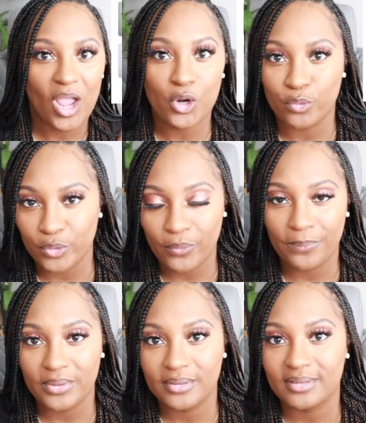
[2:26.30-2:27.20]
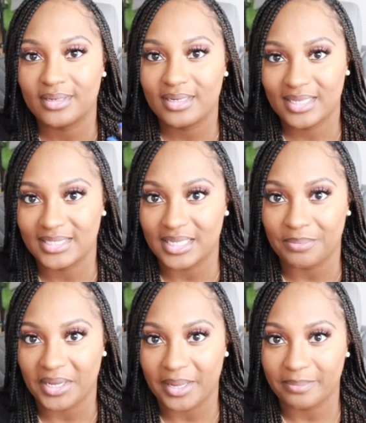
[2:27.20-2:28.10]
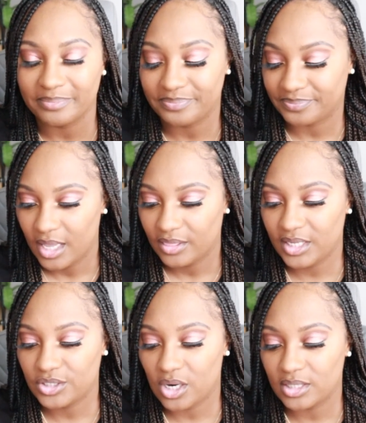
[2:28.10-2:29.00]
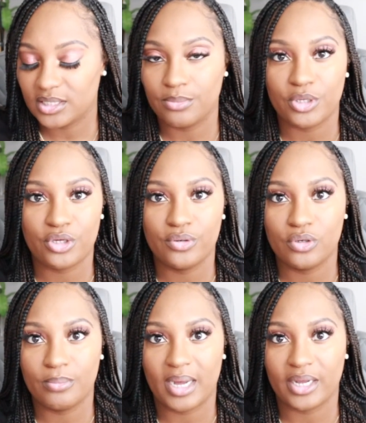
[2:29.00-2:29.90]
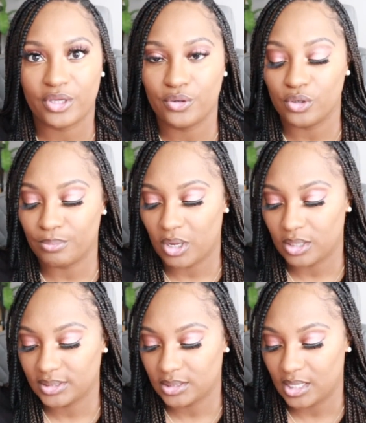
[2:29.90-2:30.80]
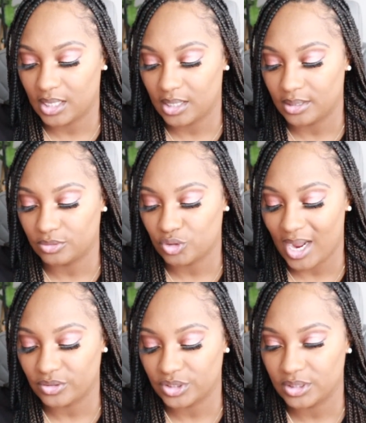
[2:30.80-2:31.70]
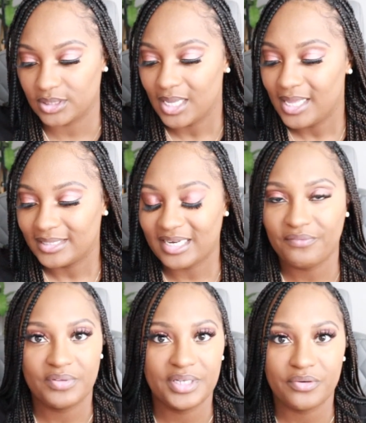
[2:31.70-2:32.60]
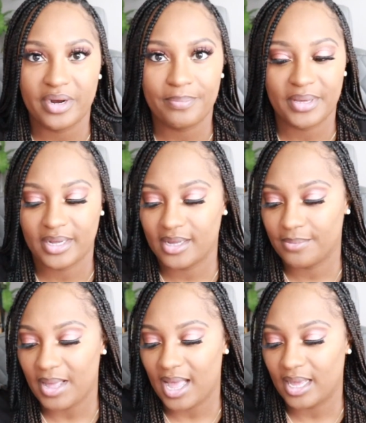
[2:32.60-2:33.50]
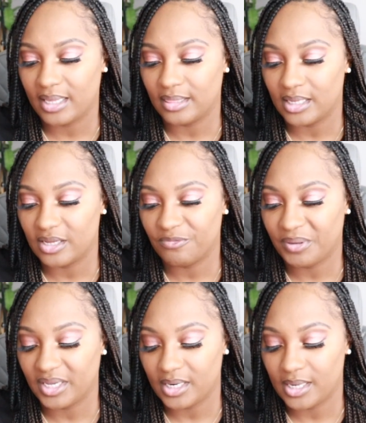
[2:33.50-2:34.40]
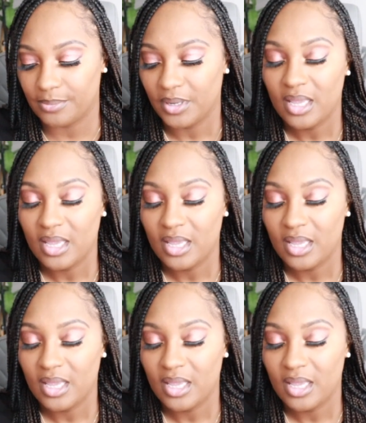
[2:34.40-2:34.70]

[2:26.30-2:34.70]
group, it's a good pickup. These are some Hugo by Hugo Boss trousers. Definitely a great pickup. I love picking up